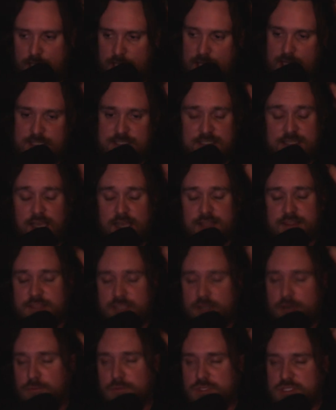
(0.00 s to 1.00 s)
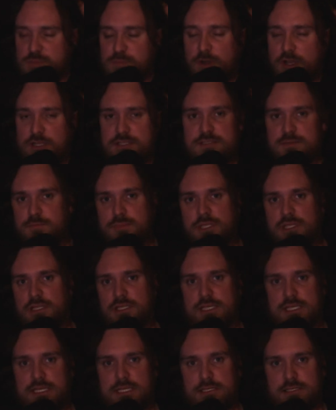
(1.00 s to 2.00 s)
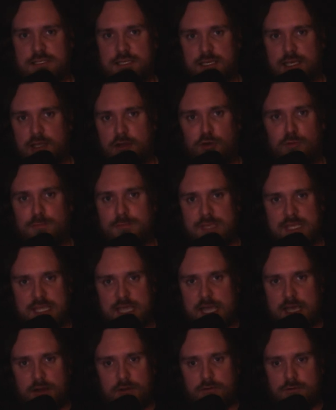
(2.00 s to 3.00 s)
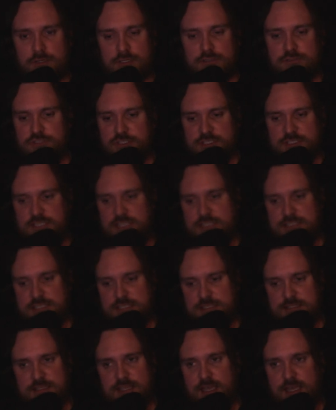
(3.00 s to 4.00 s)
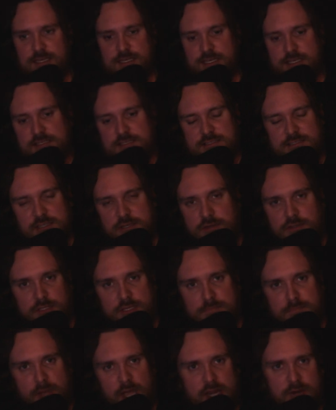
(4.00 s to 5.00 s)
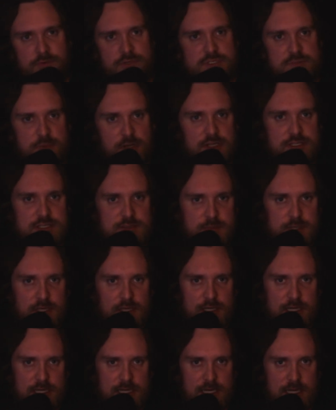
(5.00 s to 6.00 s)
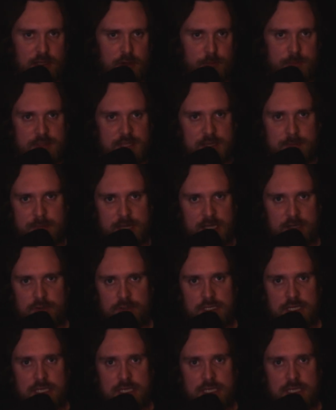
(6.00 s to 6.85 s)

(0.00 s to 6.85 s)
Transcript: it's not their responsibility to help me out, just as it's not necessarily my responsibility to help them out.